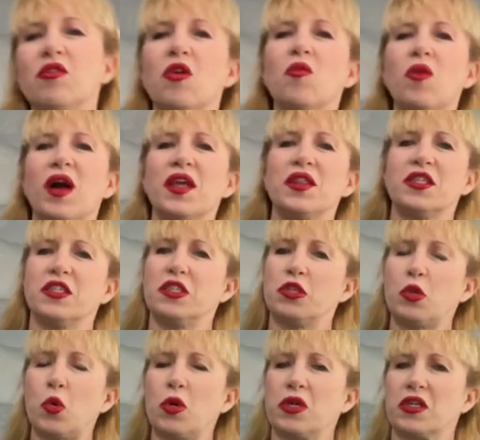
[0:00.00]
know why the
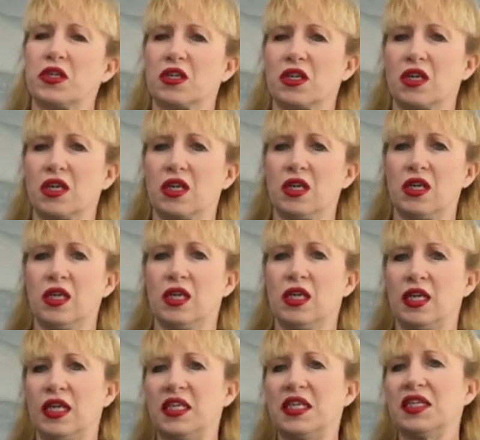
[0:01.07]
store,
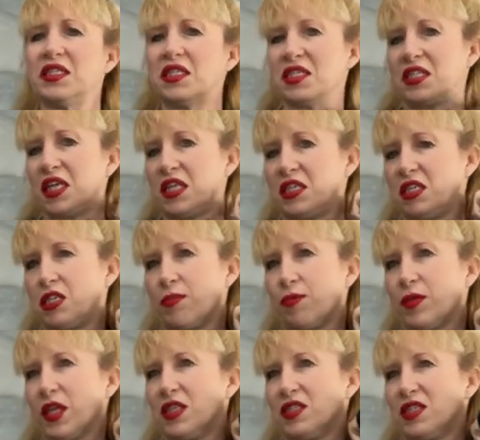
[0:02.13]
it doesn't say,
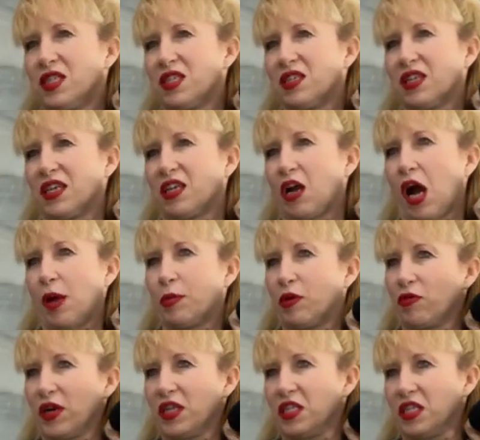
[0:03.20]
it says like
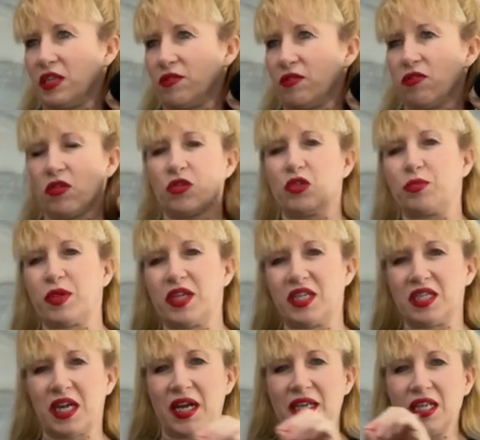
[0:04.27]
copyright Steven Rhodes, but in
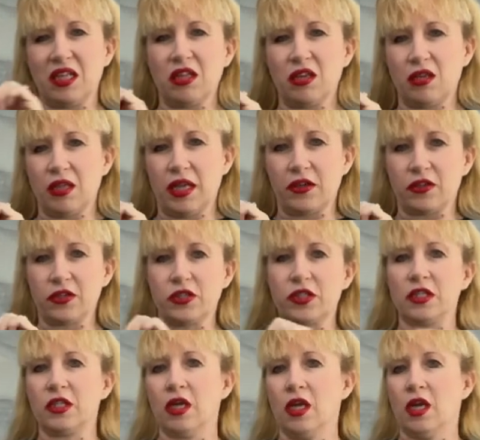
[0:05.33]
tiny little
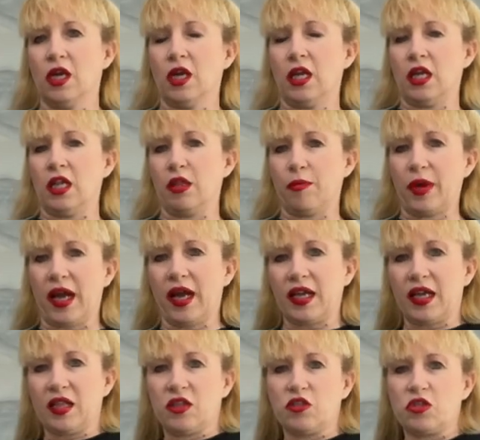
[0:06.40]
letters in the back
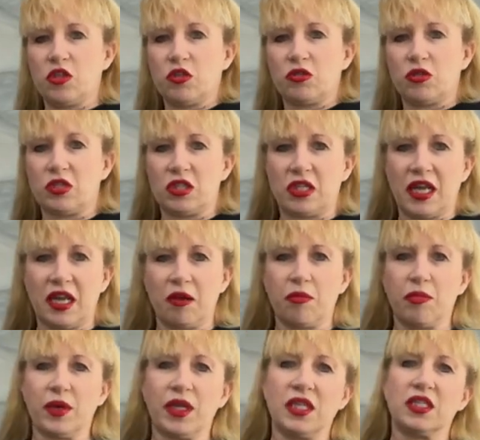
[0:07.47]
and there's no stamp,
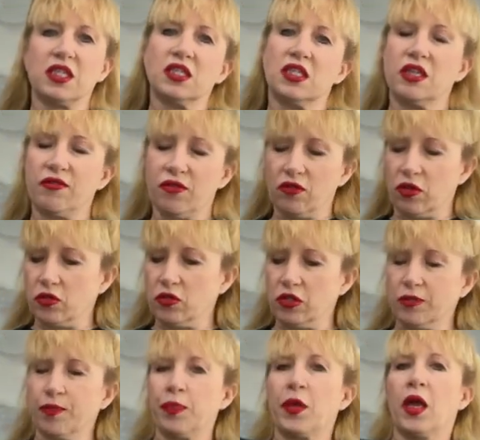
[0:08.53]
but it's a Steven Rhodes.
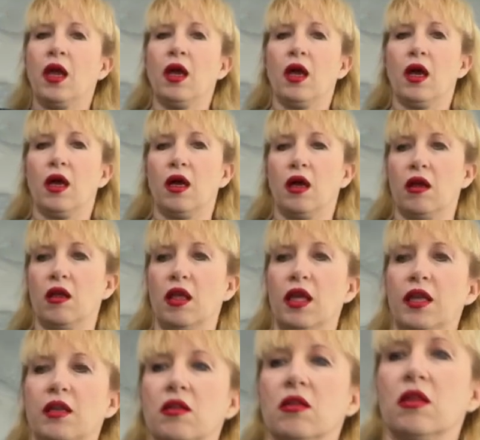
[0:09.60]
Uh,
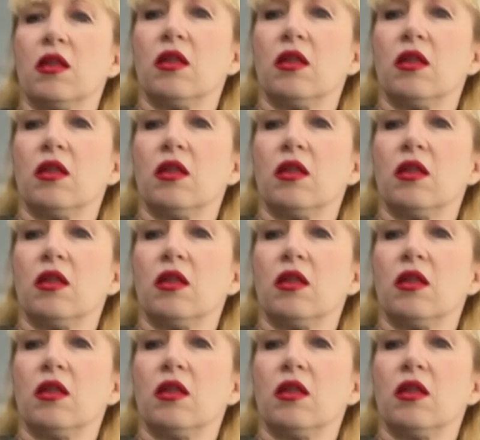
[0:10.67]
and